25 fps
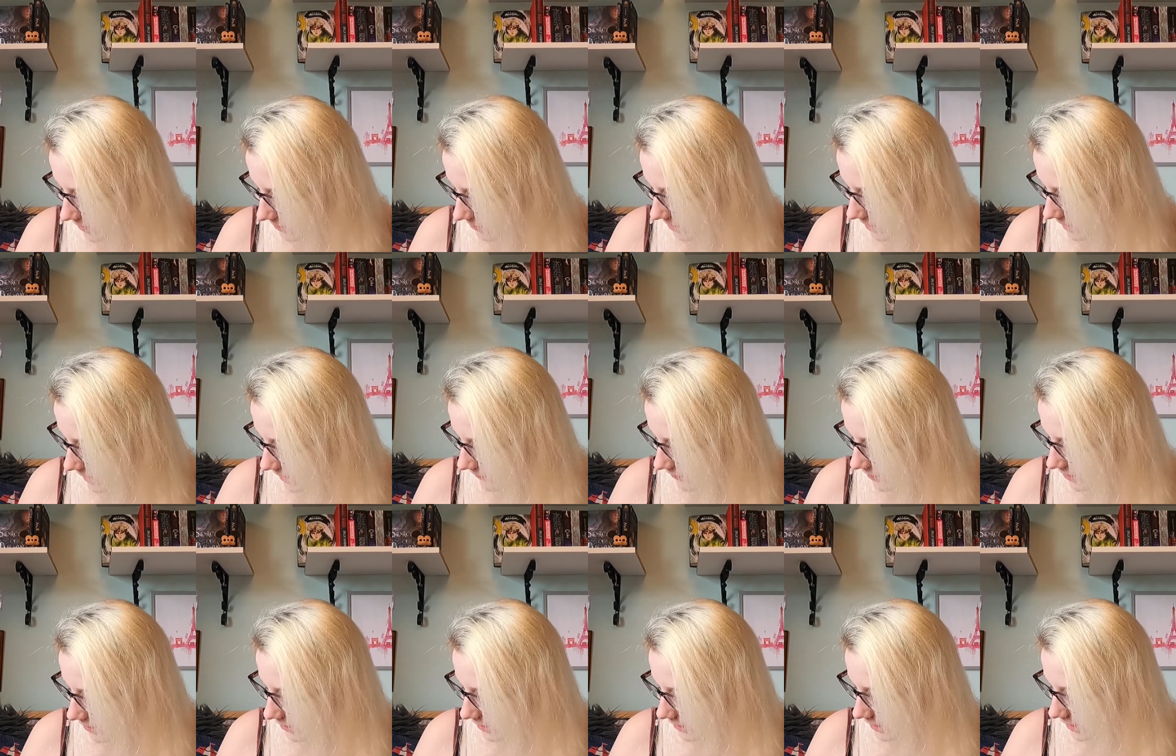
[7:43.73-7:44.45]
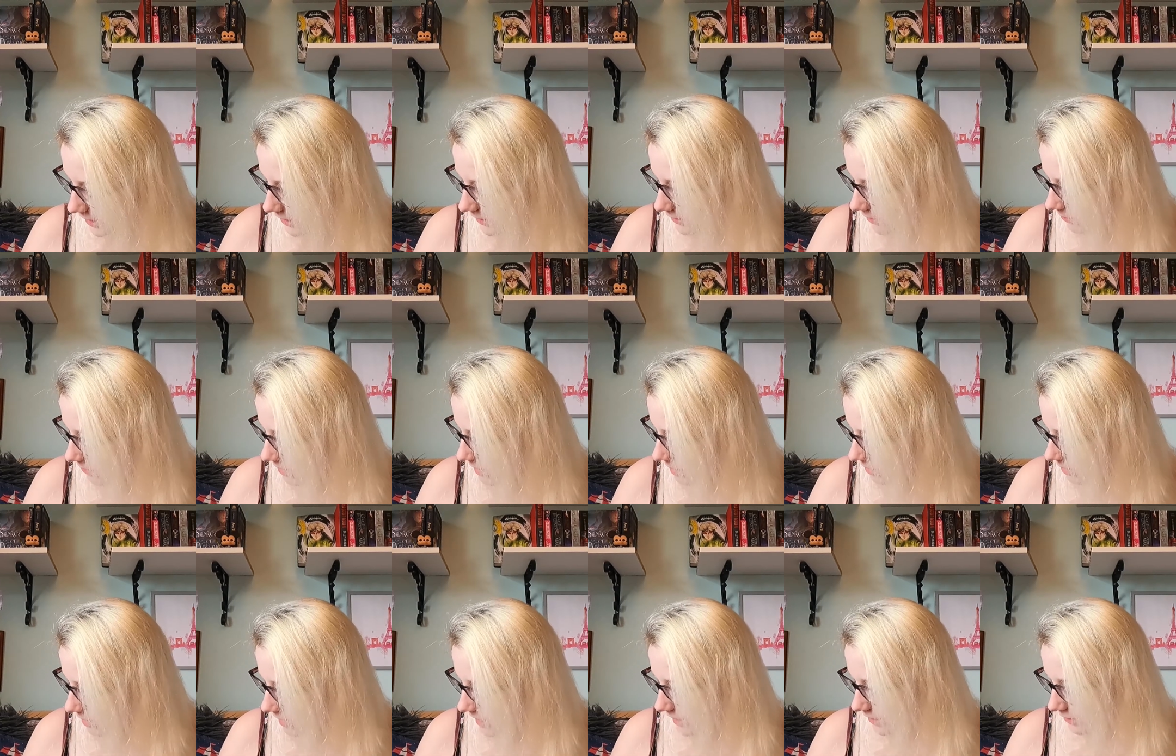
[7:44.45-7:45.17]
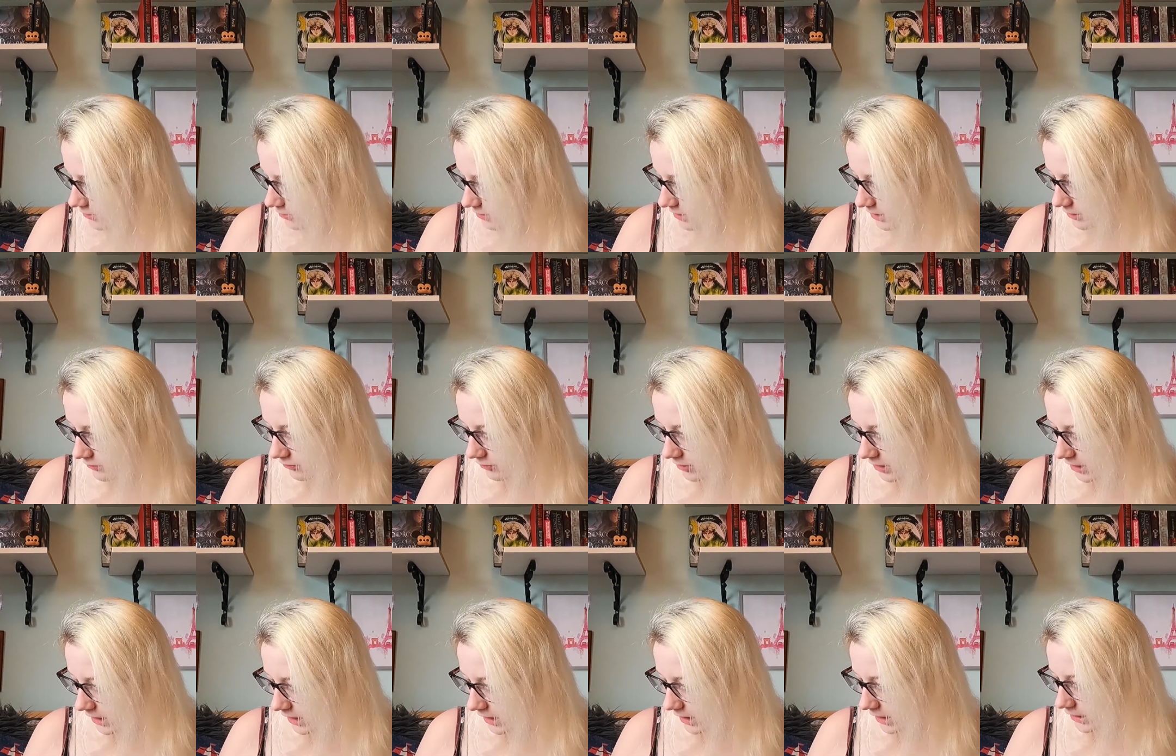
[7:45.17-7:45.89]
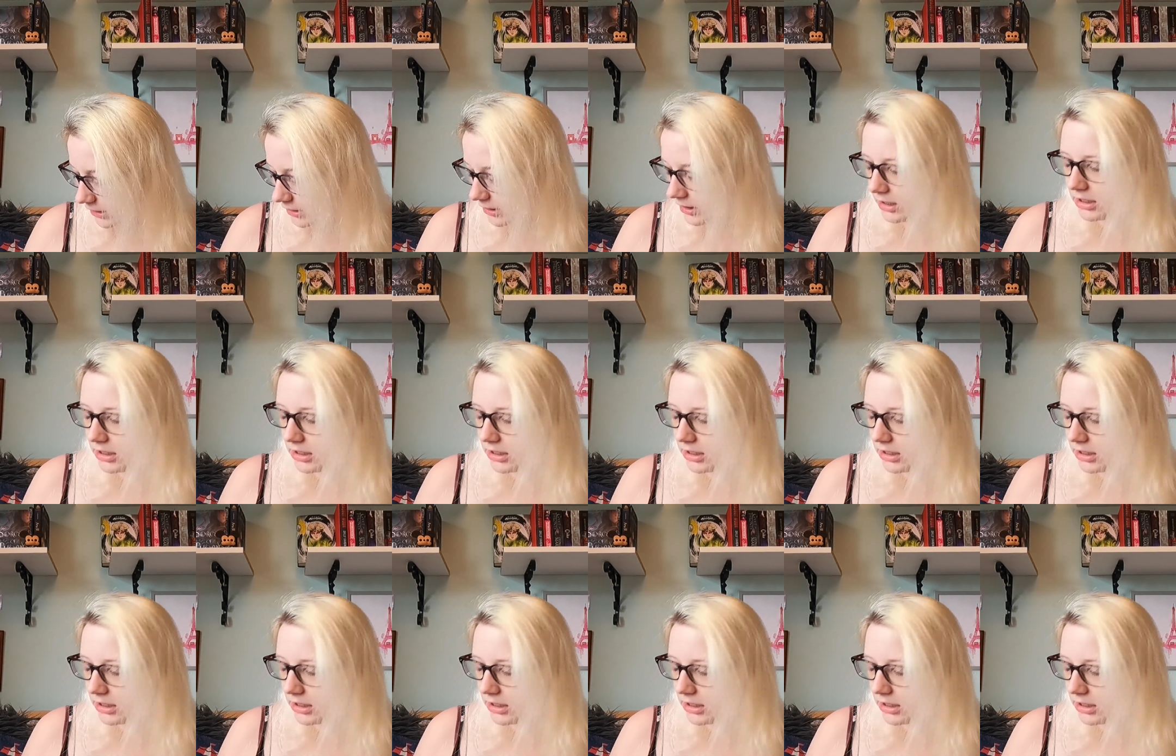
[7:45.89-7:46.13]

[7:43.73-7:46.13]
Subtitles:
that will leave you looking at the world a little differently.